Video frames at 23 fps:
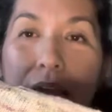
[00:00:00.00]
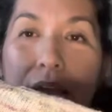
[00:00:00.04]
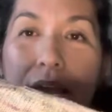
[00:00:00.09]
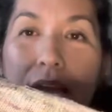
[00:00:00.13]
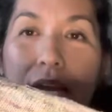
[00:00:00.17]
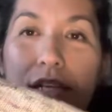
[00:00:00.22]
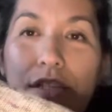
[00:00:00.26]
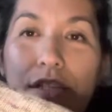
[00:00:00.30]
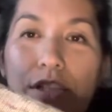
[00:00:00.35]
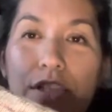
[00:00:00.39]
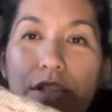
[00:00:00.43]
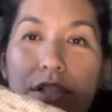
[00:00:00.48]

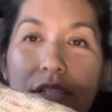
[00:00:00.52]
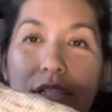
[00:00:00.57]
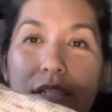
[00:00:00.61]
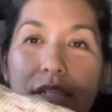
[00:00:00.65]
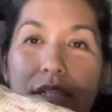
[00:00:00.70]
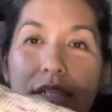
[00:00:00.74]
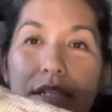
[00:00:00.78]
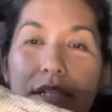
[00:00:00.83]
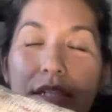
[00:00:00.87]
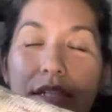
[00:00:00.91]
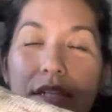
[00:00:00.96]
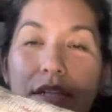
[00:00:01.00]
and she
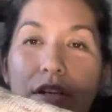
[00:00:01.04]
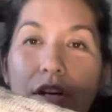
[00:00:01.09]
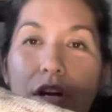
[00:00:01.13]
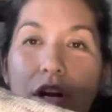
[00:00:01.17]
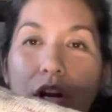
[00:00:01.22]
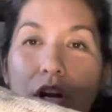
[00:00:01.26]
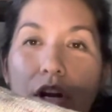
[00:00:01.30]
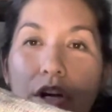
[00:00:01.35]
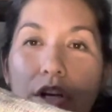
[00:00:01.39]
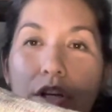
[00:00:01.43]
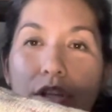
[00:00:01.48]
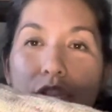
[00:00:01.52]
knitted
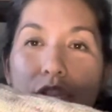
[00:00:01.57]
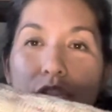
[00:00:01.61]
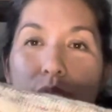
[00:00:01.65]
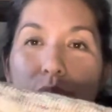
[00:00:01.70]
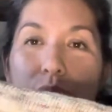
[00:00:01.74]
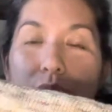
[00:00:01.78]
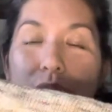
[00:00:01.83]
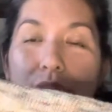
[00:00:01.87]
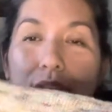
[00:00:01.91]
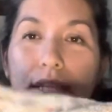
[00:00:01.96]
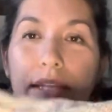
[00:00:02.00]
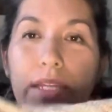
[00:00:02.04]
hers
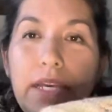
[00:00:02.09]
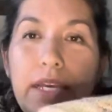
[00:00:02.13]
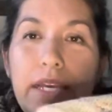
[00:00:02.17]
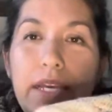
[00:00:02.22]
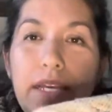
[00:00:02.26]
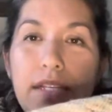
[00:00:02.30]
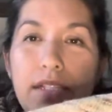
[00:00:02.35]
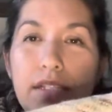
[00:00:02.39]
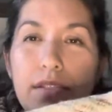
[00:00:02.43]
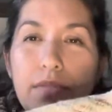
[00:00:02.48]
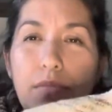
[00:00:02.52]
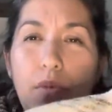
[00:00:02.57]
with a
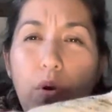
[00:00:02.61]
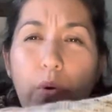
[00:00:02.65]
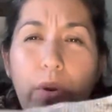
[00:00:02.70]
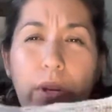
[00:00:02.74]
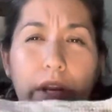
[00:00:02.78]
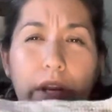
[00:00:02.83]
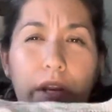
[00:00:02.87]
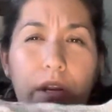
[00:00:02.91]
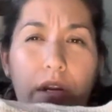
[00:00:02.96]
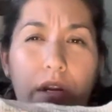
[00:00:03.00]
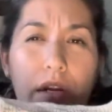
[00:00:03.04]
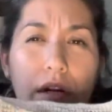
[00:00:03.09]
lace
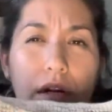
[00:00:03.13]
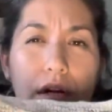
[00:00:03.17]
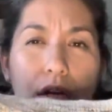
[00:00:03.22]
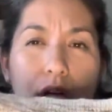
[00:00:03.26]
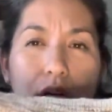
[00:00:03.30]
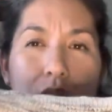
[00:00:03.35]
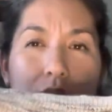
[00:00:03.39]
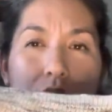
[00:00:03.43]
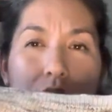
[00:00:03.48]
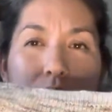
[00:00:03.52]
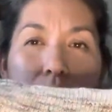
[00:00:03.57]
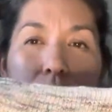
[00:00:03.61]
mohair
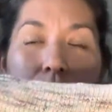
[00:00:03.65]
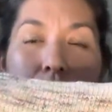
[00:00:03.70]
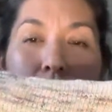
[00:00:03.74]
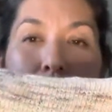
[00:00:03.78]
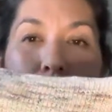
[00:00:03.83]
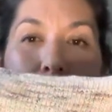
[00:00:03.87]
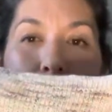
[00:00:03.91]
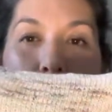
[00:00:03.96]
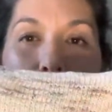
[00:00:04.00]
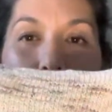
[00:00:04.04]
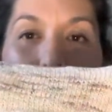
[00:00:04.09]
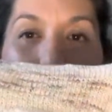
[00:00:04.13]

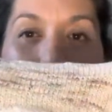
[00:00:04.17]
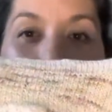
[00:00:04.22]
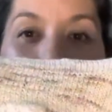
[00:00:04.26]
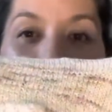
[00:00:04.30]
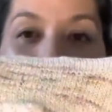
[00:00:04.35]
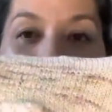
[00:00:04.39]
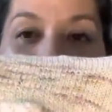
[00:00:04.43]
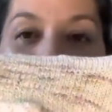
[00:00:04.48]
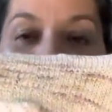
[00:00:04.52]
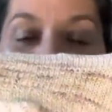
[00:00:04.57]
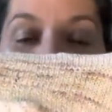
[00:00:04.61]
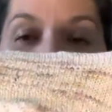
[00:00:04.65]

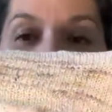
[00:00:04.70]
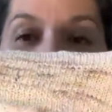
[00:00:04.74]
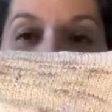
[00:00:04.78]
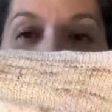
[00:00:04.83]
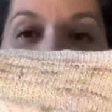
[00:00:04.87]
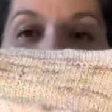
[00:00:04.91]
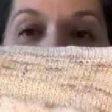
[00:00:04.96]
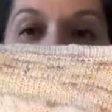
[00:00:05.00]
but I